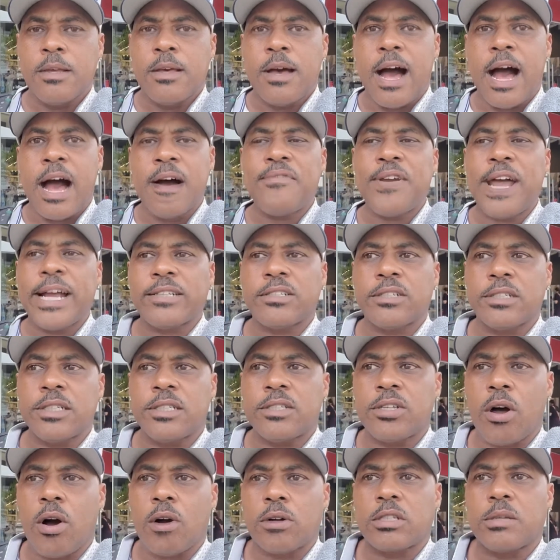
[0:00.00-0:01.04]
I've actually
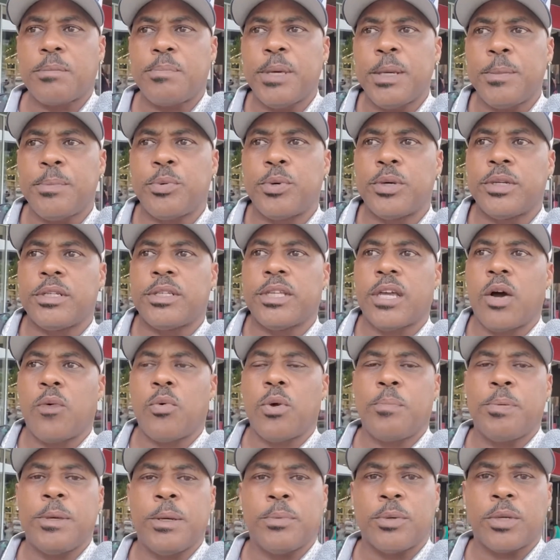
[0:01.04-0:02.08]
talked to people and dealt
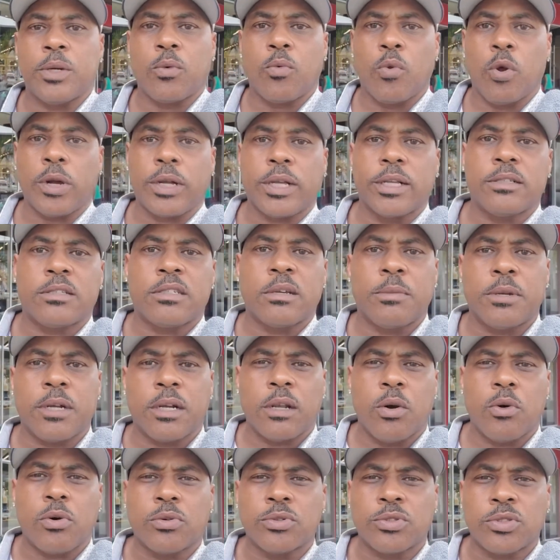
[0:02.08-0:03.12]
with people that work in some of the
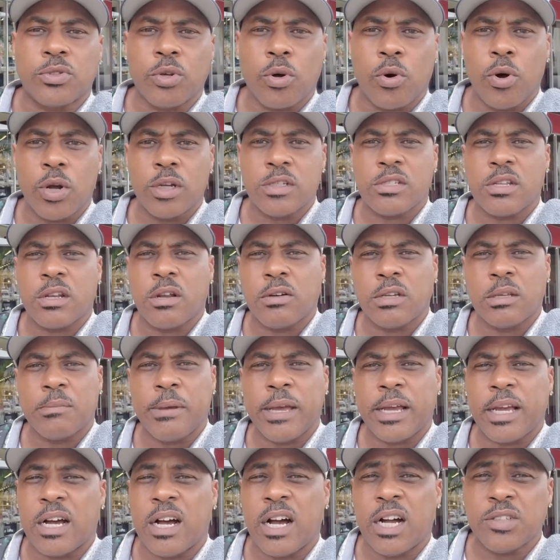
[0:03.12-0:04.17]
local stores that only
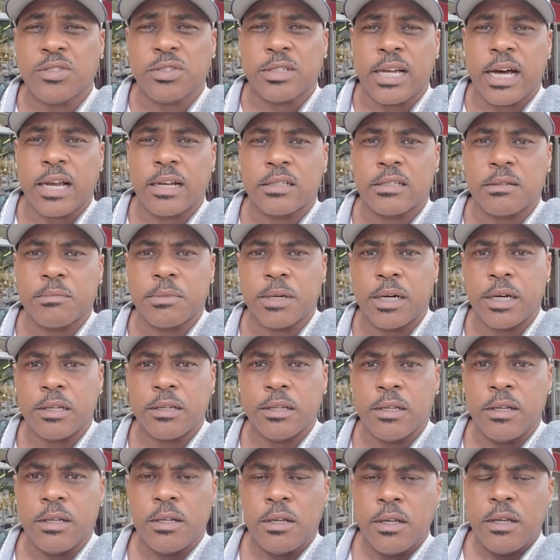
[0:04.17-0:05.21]
make $100 a month.
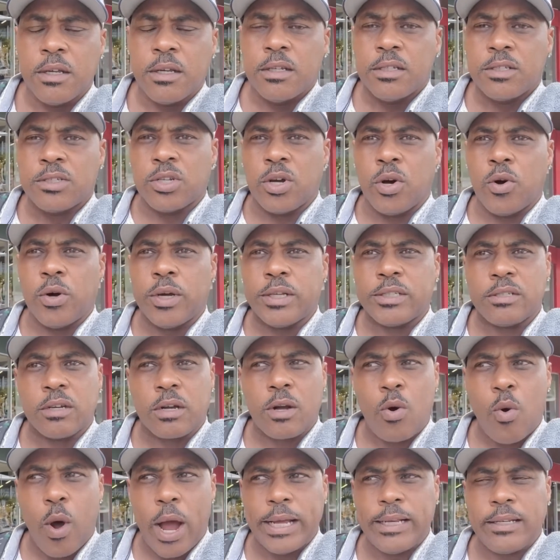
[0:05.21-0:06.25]
So it's a
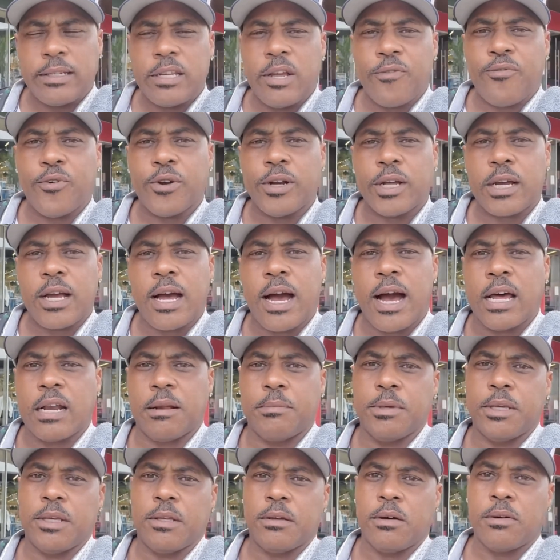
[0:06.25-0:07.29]
quite different
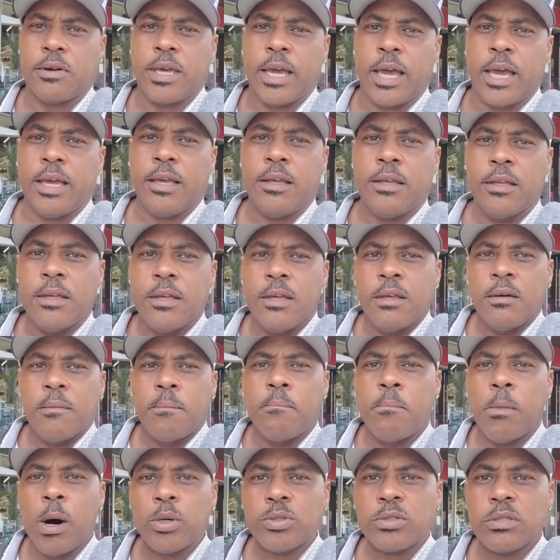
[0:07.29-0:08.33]
economy, okay?
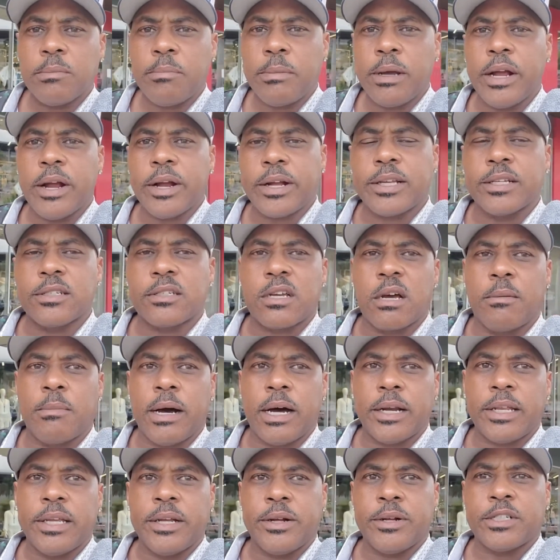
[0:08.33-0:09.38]
Most Americans come
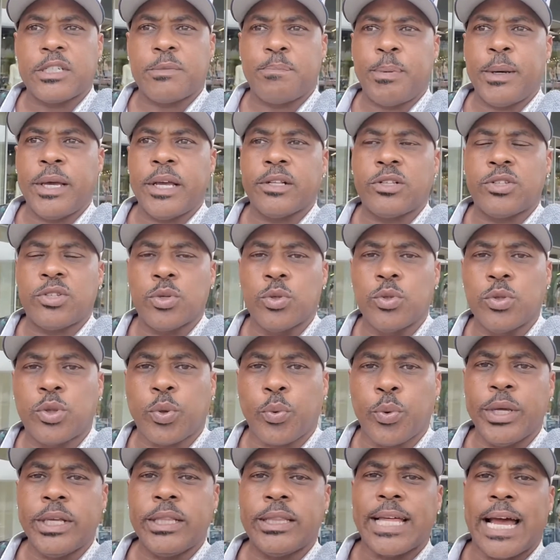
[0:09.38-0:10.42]
out here and spend $2,000 to
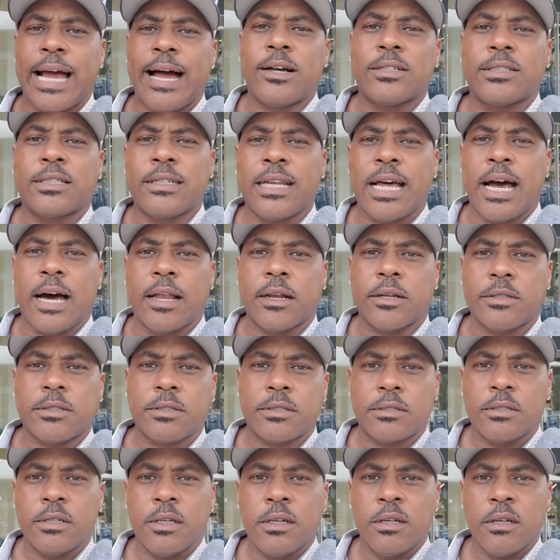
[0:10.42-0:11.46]
$3,000
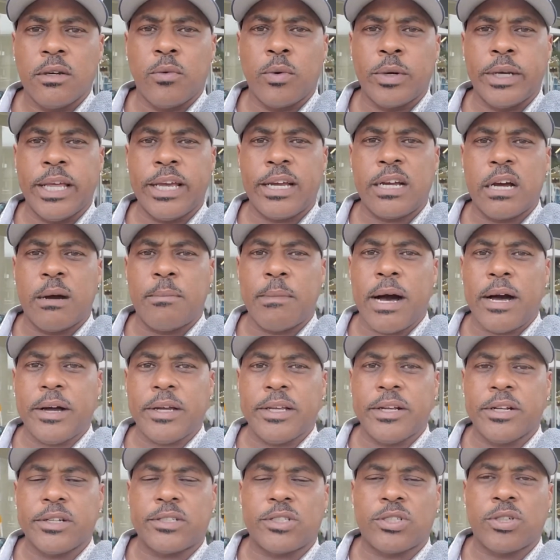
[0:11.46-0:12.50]
when they come out
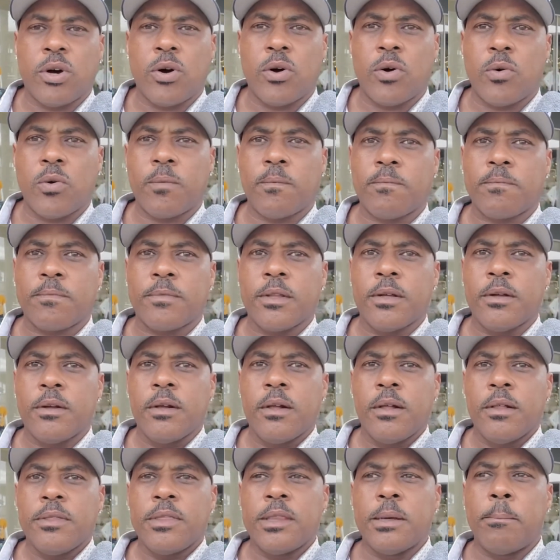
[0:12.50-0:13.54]
here. So
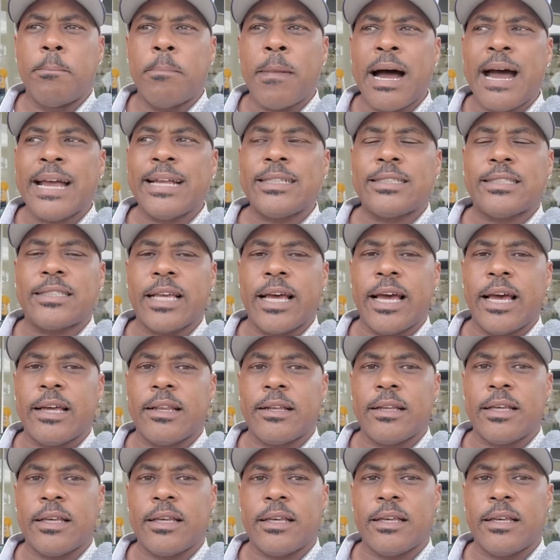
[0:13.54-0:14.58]
the mindset
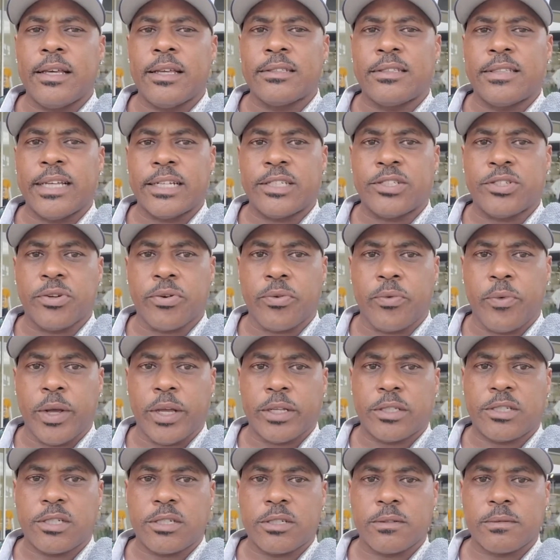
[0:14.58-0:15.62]
is that you're
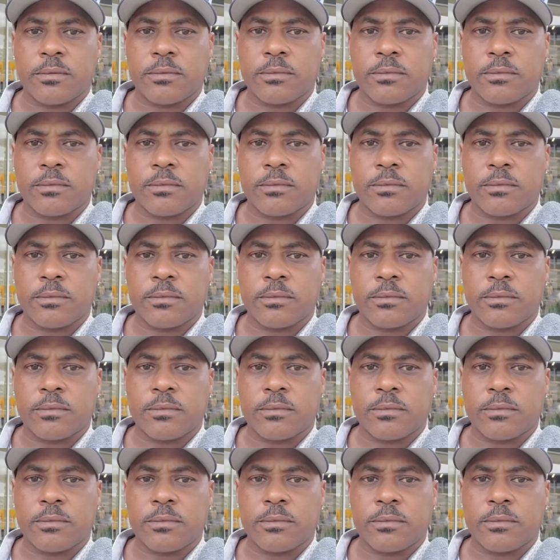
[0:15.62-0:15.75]
rich.